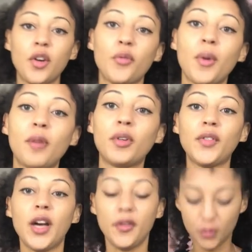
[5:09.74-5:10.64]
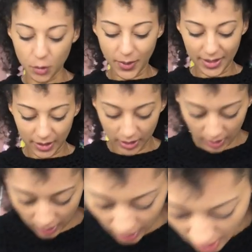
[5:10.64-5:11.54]
of my Revival
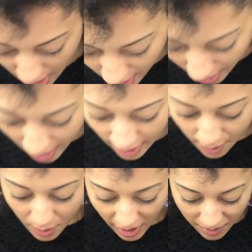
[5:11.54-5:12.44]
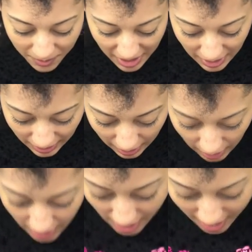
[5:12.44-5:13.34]
pattern. I made
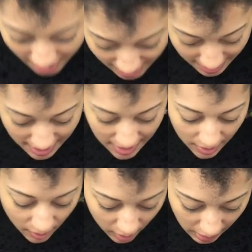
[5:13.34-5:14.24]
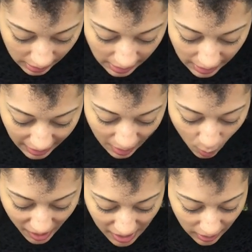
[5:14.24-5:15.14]
a DK
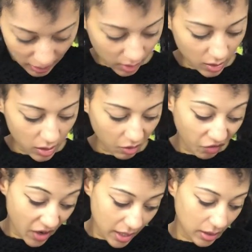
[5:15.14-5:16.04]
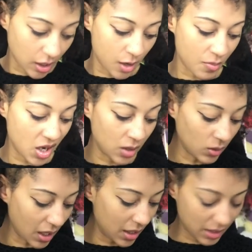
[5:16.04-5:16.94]
weight the first time
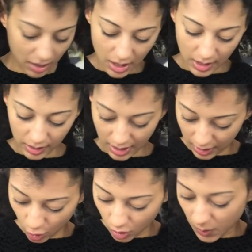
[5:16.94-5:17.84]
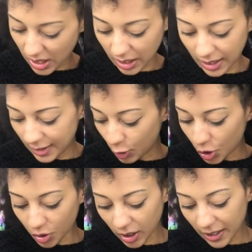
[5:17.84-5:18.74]
round, and then I decided to make it in
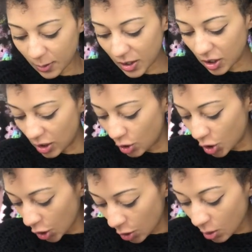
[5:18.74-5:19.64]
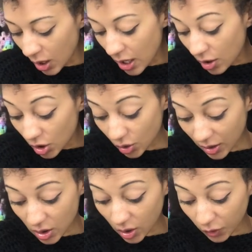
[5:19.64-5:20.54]
chunky, which is 2
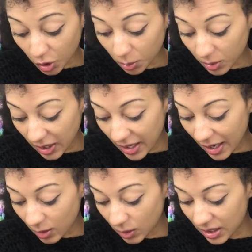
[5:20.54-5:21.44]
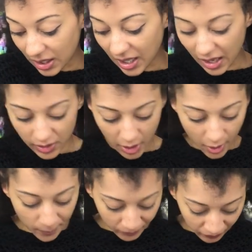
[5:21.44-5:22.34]
strands of double knit held
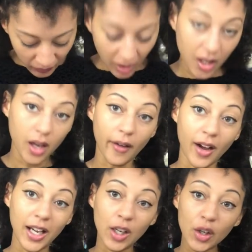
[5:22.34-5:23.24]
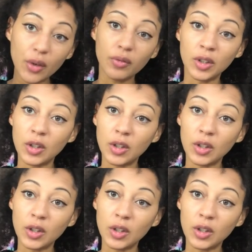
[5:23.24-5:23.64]
together. I love